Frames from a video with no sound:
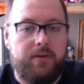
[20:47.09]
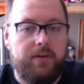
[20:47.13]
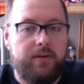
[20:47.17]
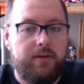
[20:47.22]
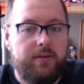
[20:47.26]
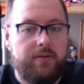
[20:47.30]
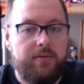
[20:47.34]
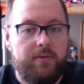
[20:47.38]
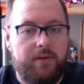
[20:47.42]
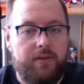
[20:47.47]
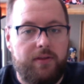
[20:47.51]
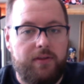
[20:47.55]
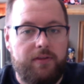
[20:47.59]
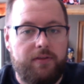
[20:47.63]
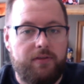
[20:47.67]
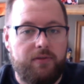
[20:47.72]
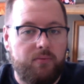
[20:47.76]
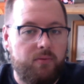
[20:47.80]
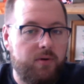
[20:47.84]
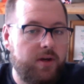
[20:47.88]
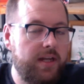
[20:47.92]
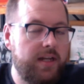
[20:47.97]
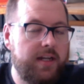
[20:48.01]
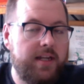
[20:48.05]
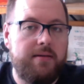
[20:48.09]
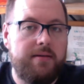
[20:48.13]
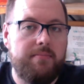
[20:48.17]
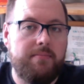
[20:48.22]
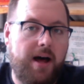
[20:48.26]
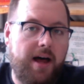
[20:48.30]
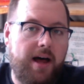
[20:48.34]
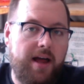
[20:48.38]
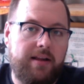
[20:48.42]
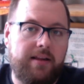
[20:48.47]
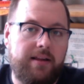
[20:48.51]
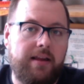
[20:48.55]
You could do a 3D
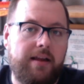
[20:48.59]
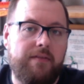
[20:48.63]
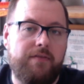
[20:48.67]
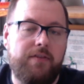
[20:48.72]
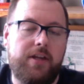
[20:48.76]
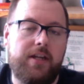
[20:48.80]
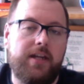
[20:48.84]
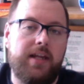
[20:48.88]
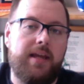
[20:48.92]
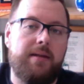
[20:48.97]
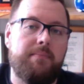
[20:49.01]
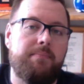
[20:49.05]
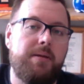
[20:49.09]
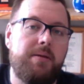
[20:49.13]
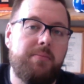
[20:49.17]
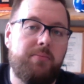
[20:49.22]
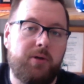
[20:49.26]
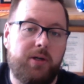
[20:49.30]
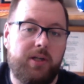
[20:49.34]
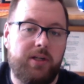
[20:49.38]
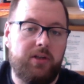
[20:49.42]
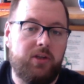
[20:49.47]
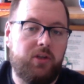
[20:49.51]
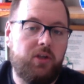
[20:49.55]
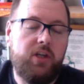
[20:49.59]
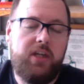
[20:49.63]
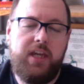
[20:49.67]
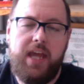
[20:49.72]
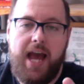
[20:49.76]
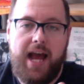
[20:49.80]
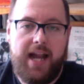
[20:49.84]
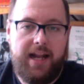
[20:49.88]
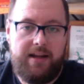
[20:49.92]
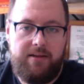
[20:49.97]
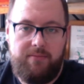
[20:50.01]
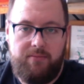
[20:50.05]
model of it, and people can look
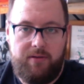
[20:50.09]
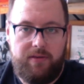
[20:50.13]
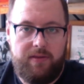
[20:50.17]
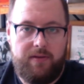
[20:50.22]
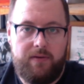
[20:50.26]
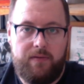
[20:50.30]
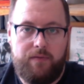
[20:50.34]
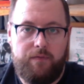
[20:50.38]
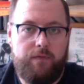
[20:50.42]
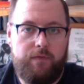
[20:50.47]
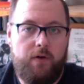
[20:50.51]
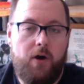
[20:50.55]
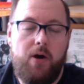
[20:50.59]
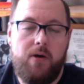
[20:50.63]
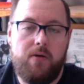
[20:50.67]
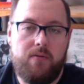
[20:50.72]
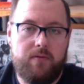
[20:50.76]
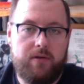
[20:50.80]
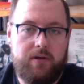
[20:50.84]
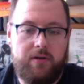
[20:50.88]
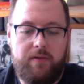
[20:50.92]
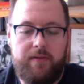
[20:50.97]
at it with their phone.